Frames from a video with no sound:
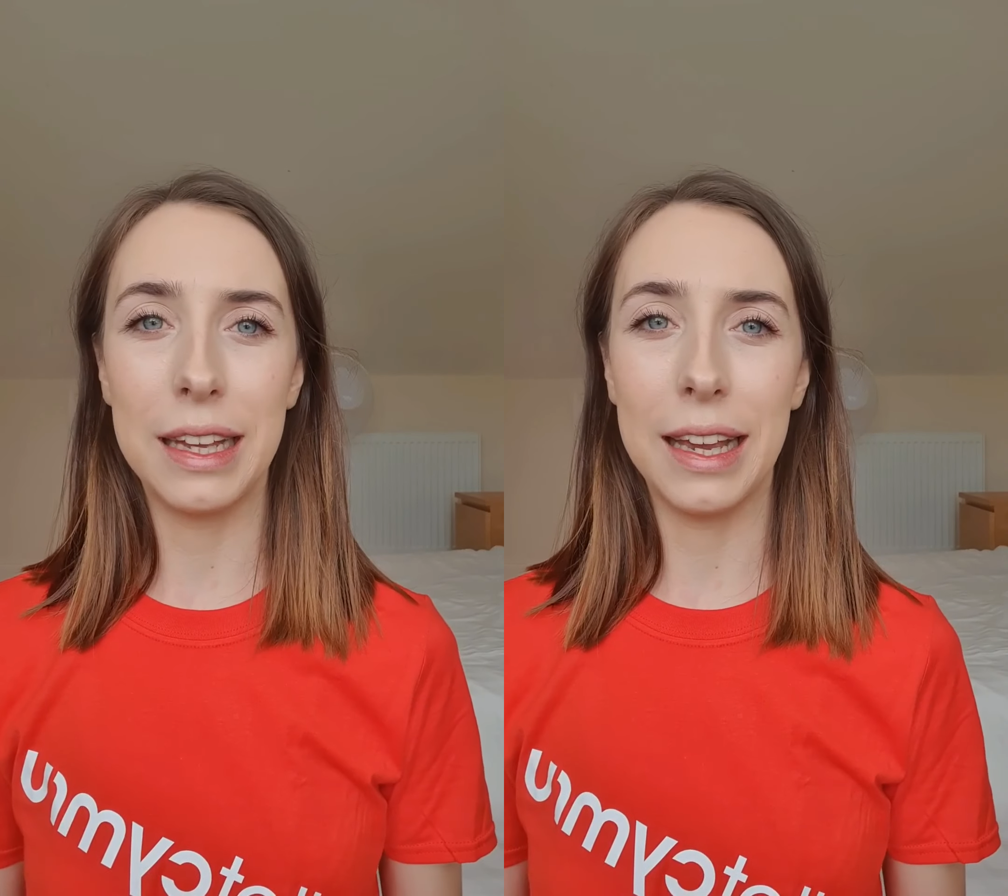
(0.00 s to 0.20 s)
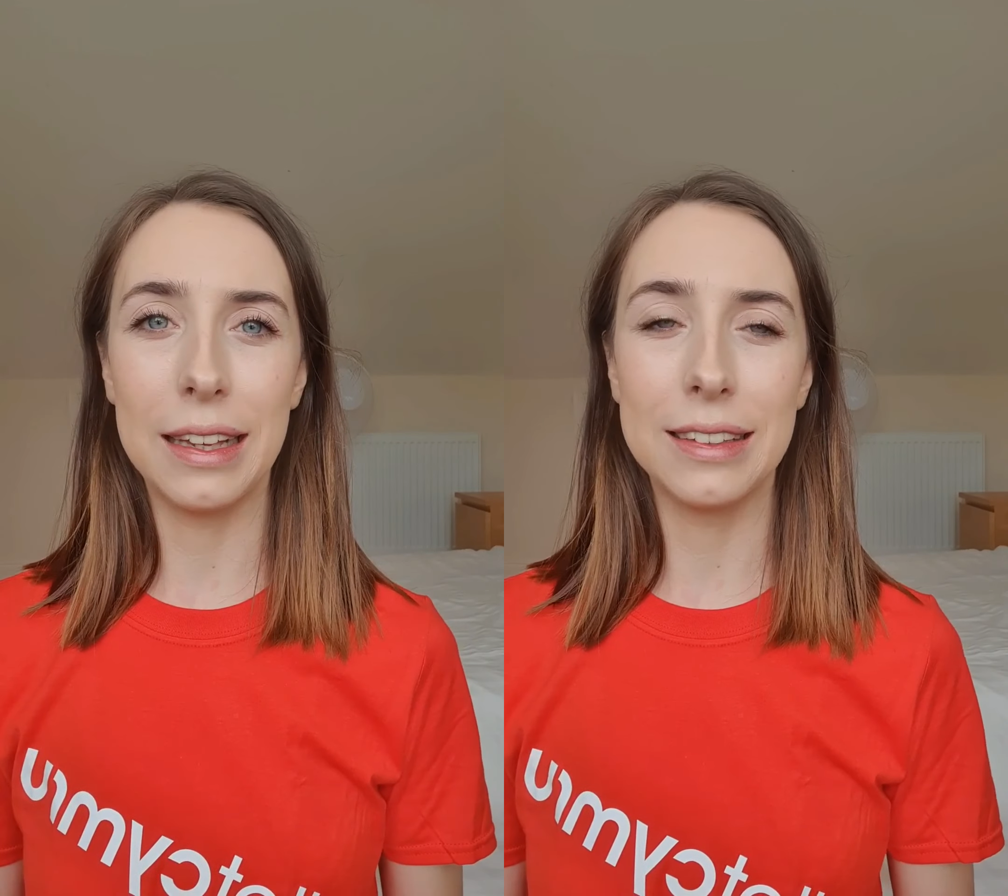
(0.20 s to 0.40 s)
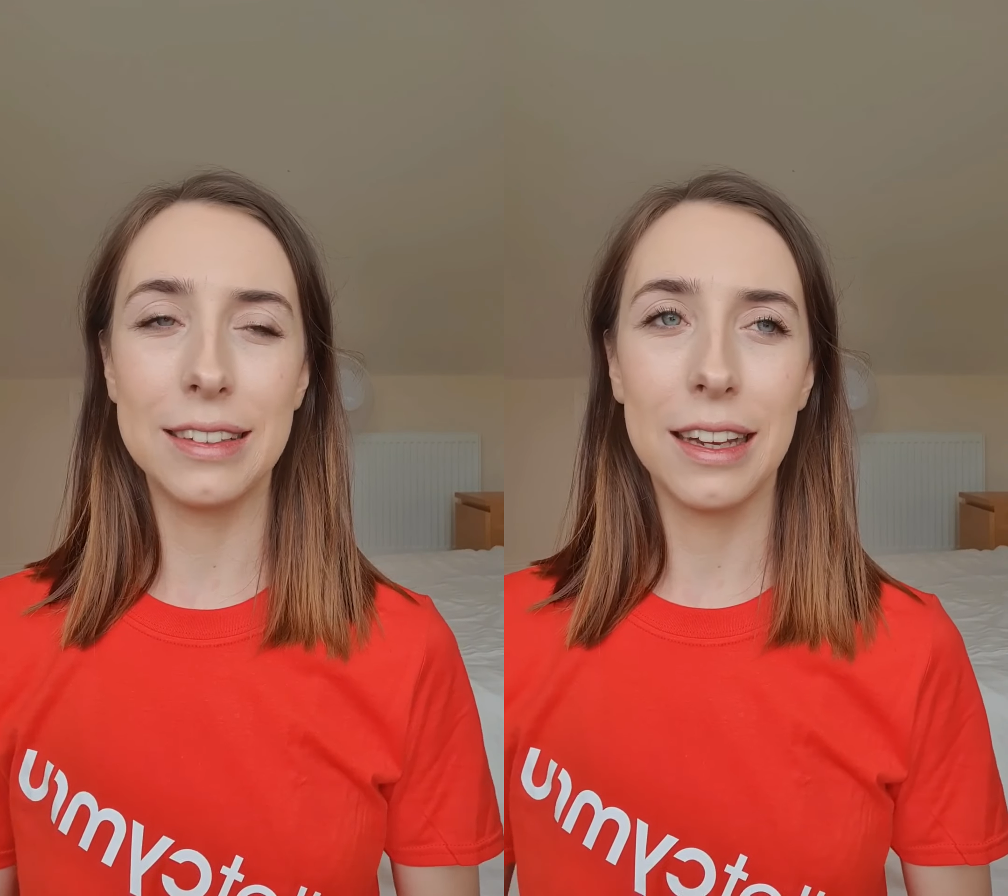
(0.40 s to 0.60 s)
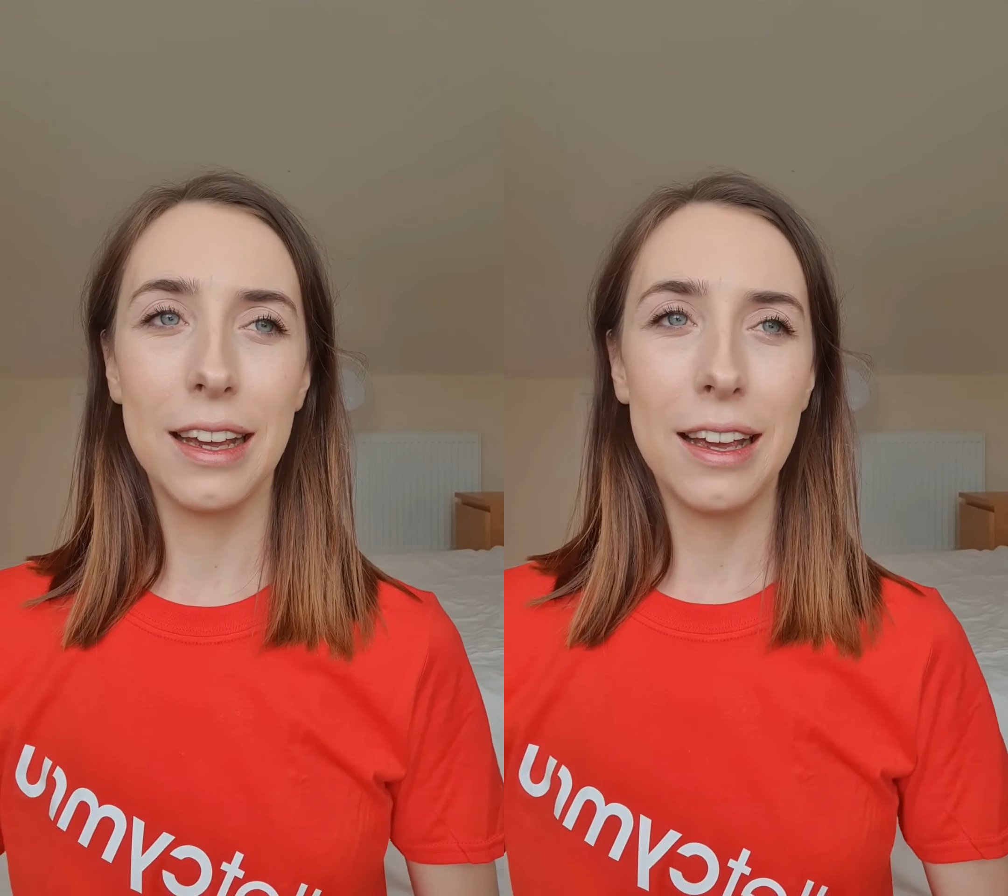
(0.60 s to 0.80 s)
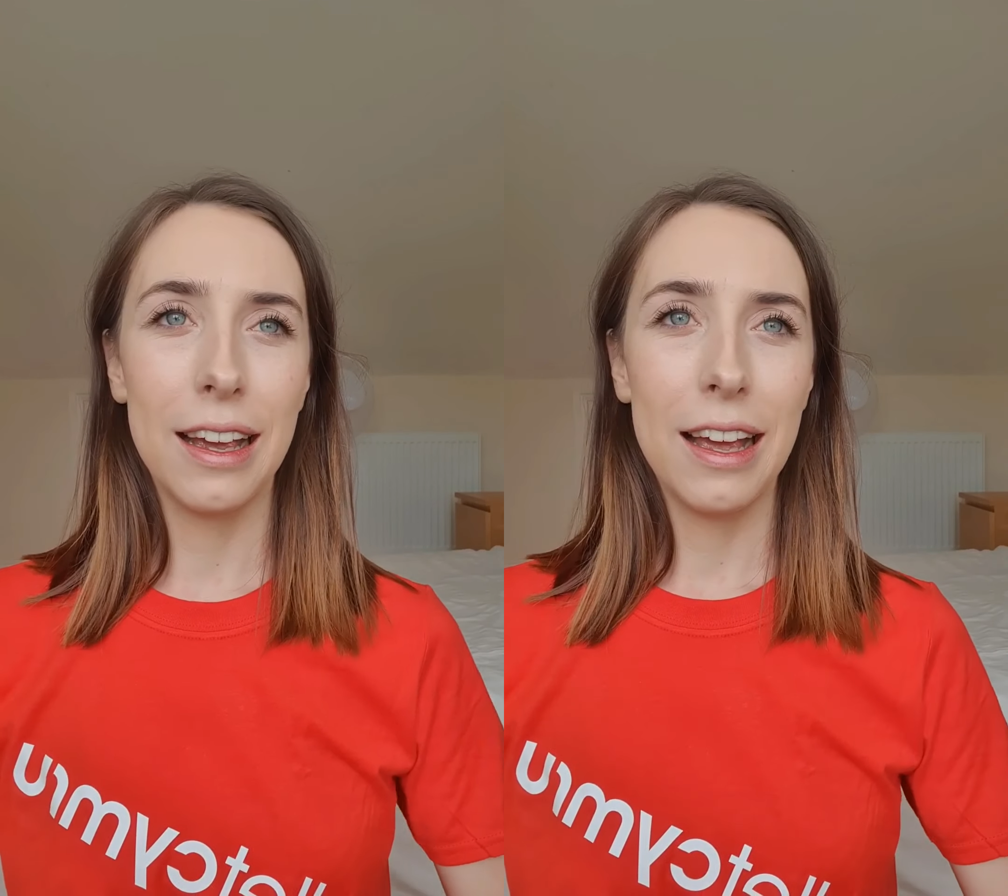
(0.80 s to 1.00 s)
is,
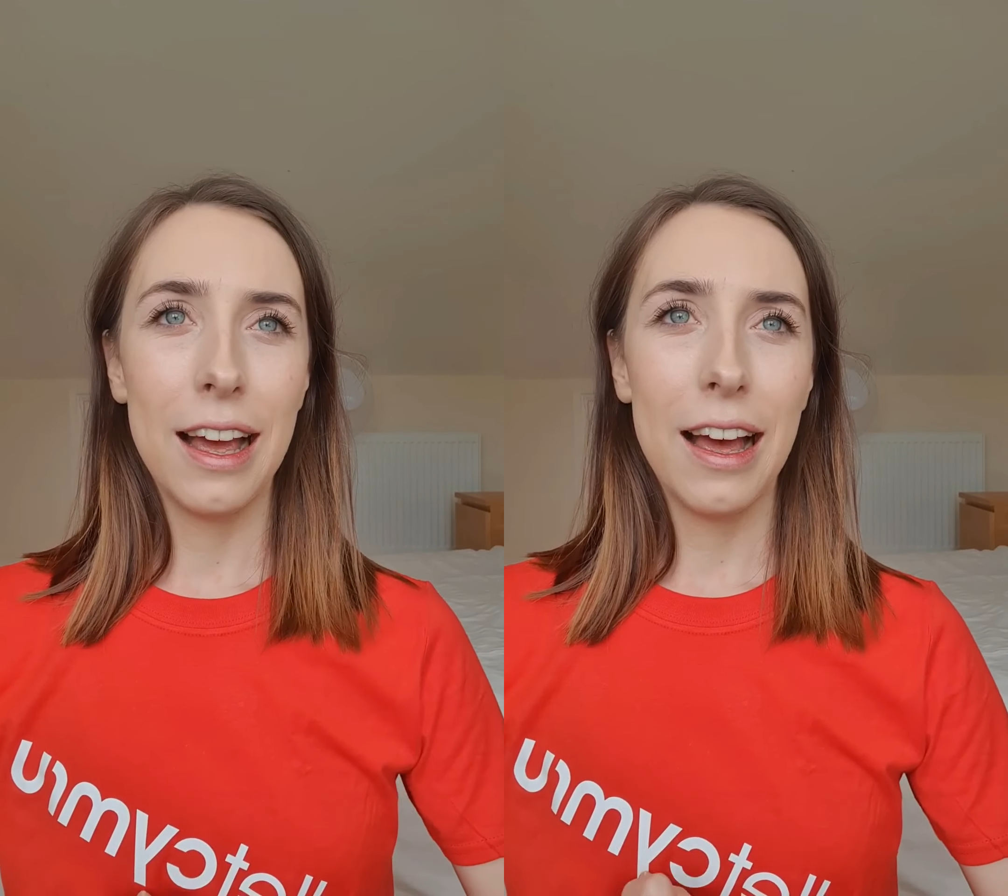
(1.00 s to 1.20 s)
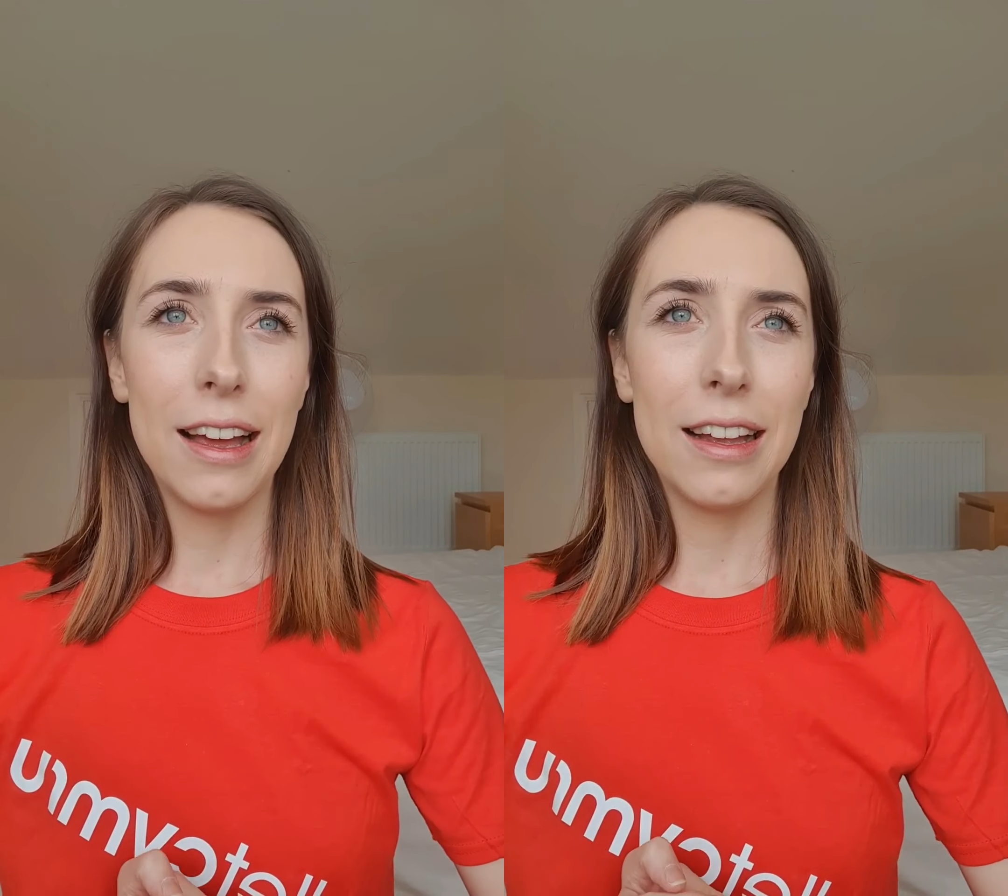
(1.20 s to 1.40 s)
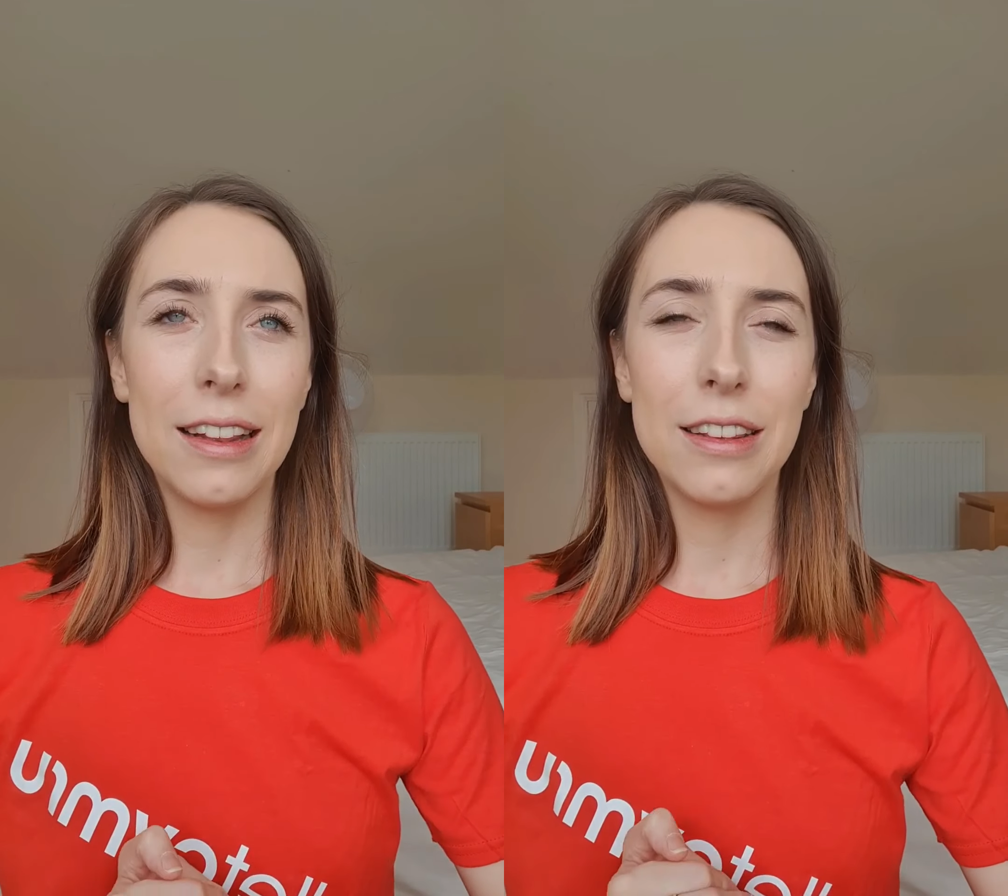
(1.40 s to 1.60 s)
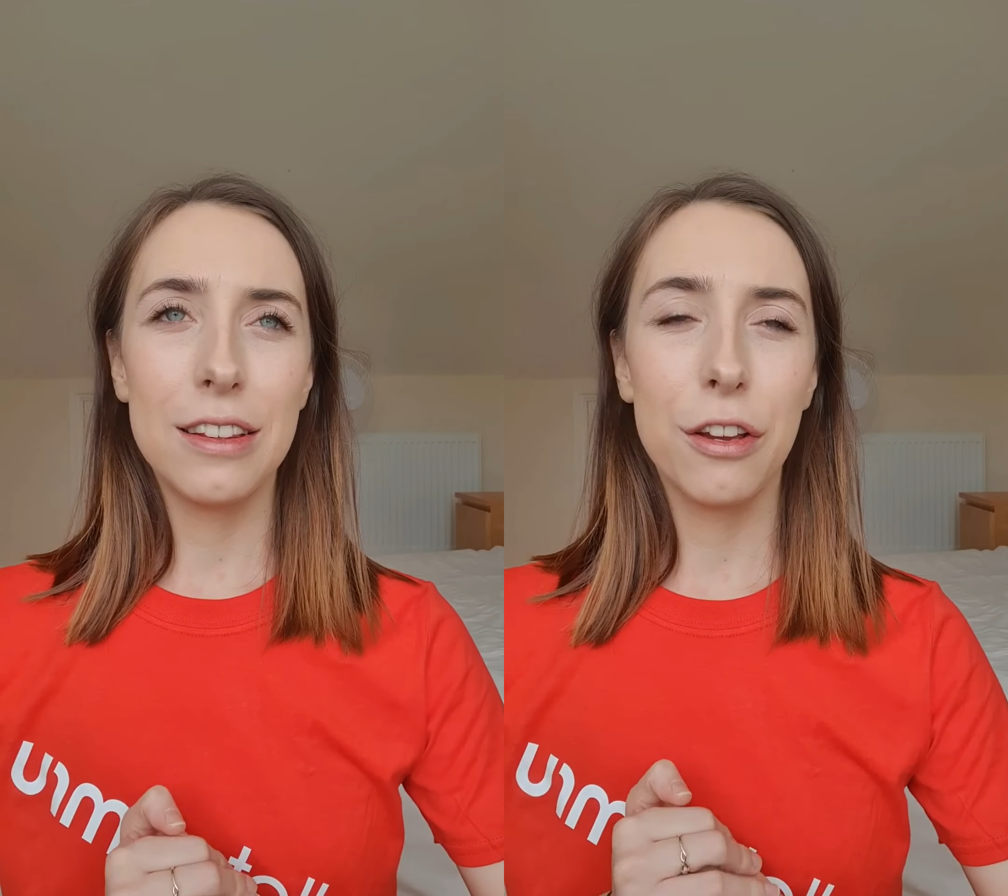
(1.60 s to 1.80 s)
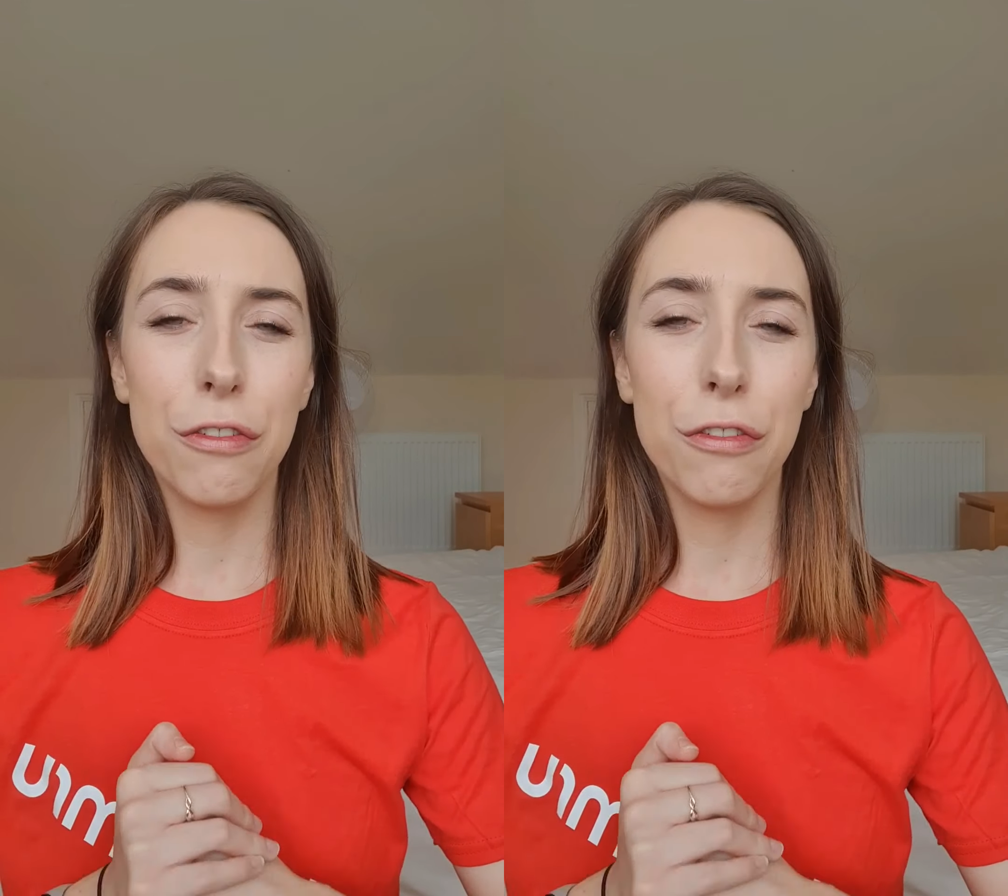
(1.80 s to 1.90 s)
to